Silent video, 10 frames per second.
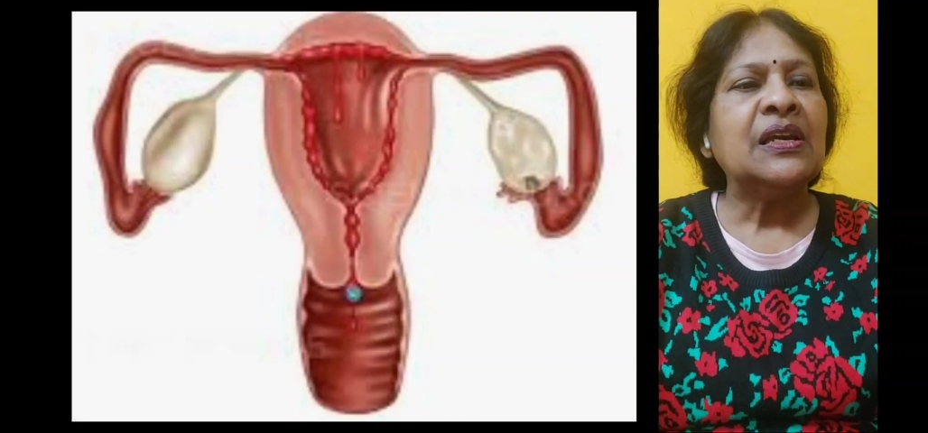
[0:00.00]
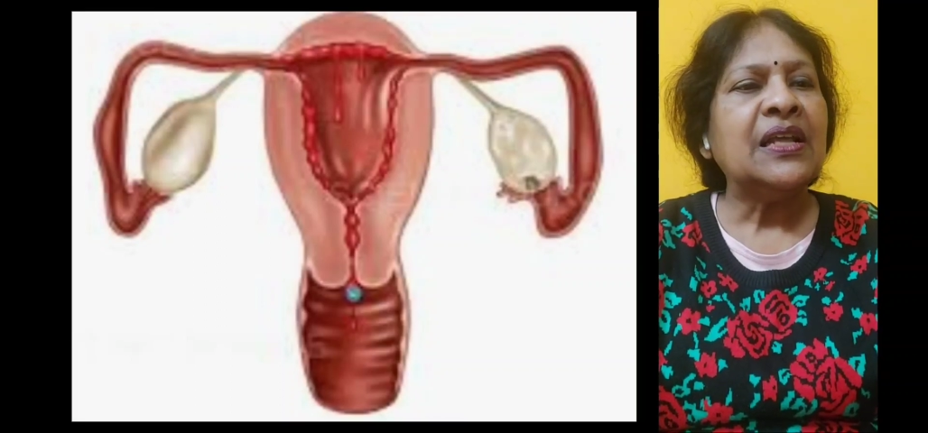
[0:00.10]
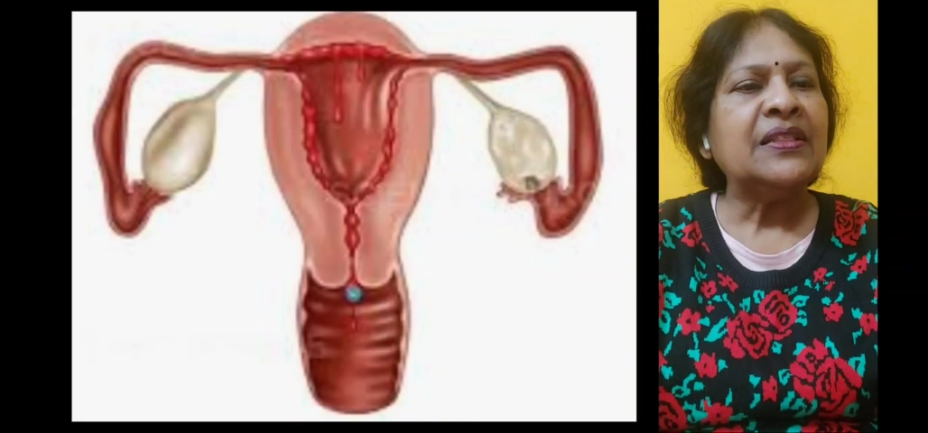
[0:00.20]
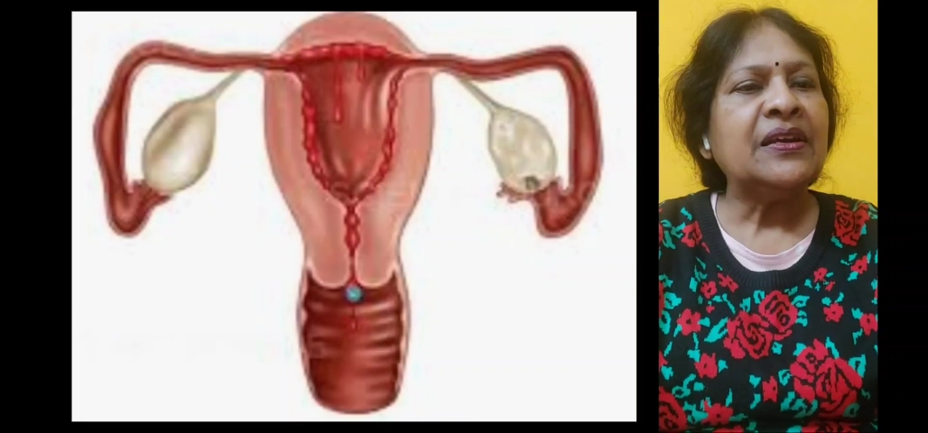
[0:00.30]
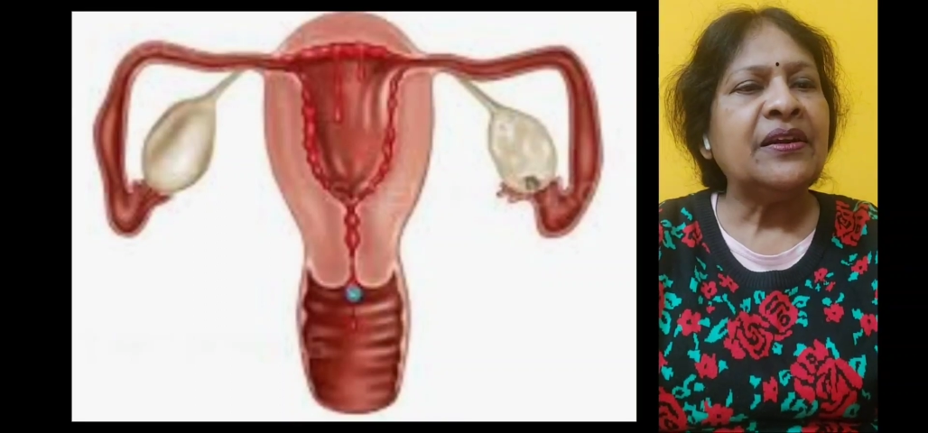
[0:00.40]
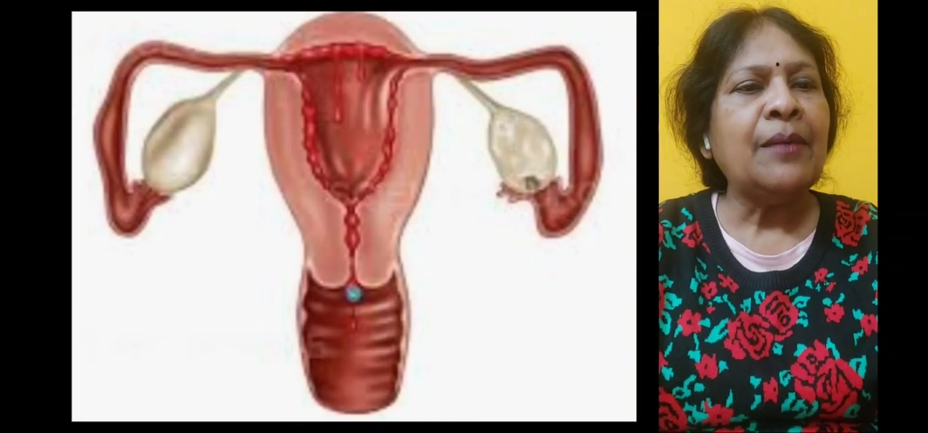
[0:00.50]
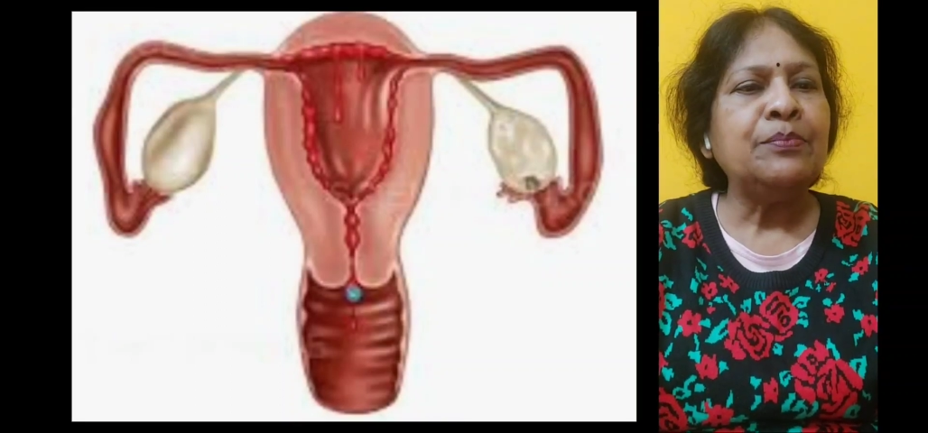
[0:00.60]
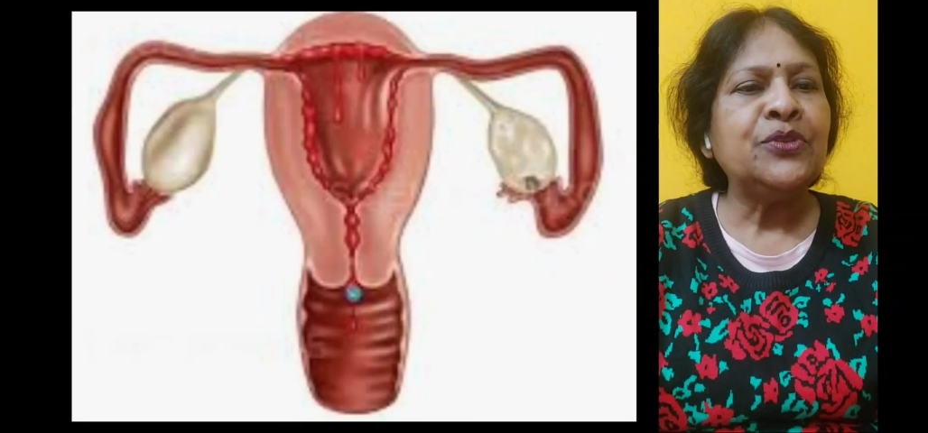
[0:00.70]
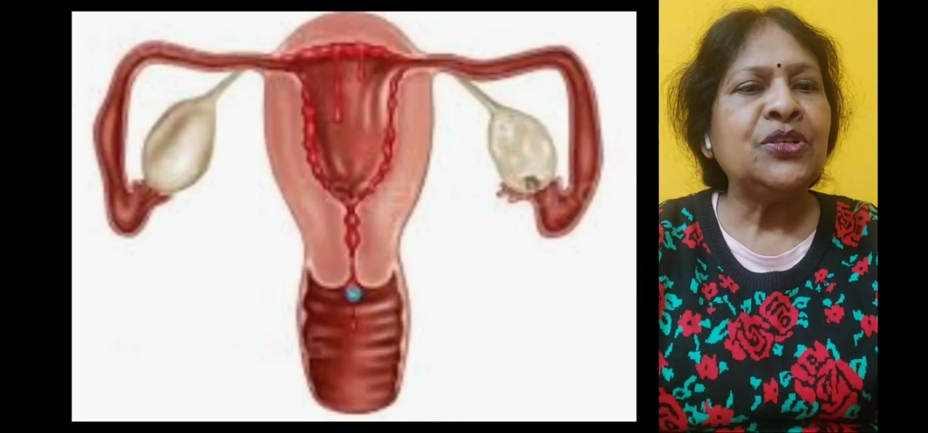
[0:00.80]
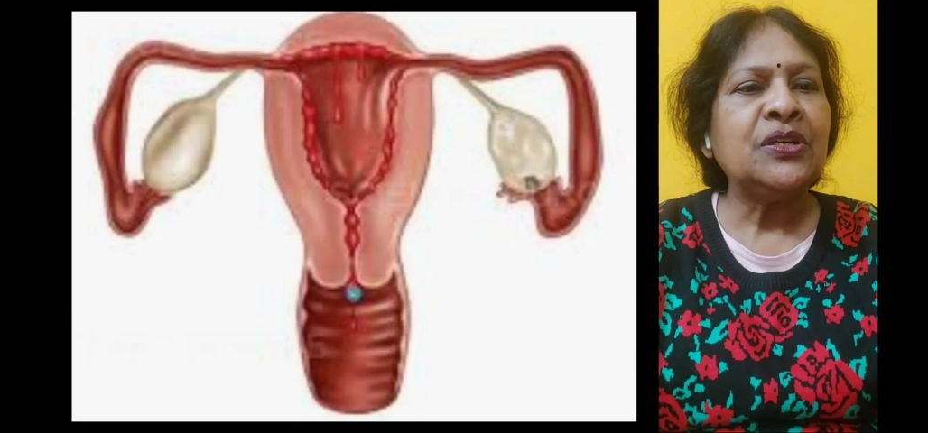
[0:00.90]
And the
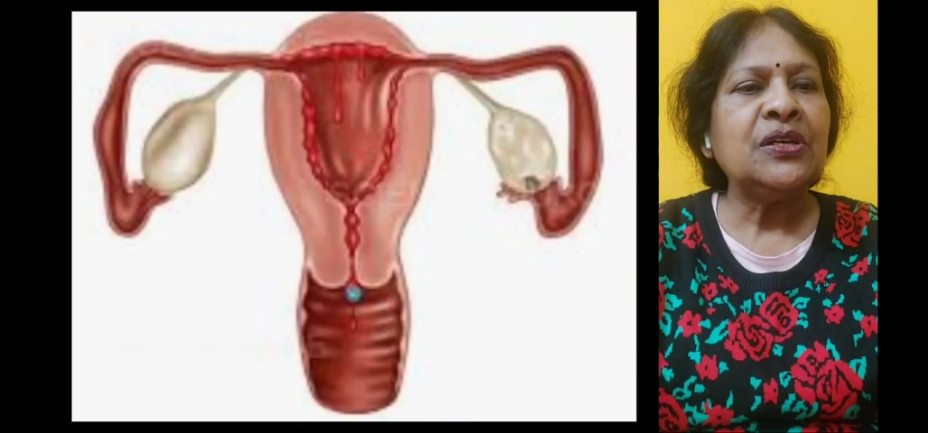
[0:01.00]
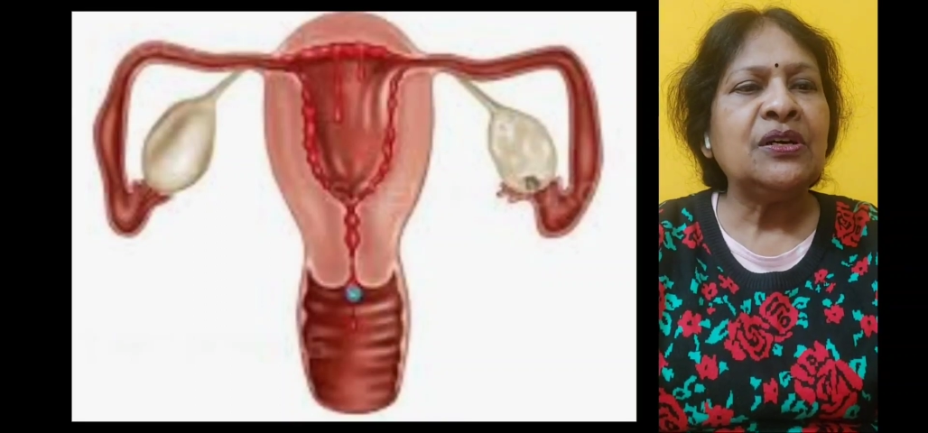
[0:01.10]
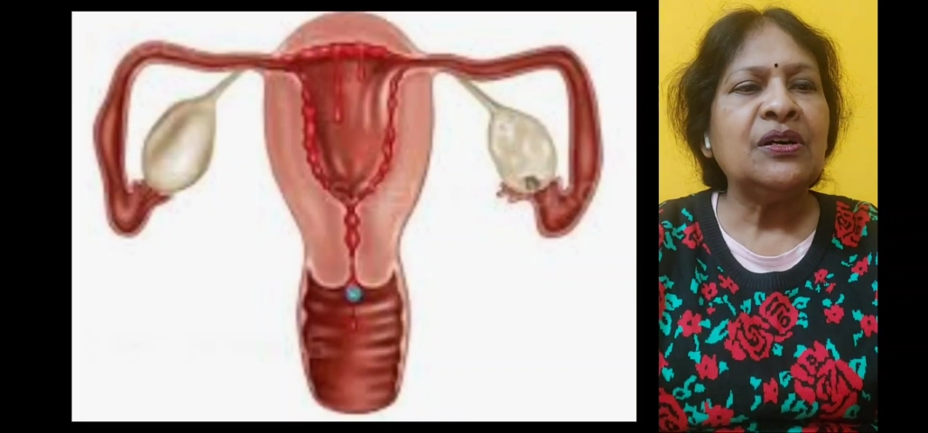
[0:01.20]
rupture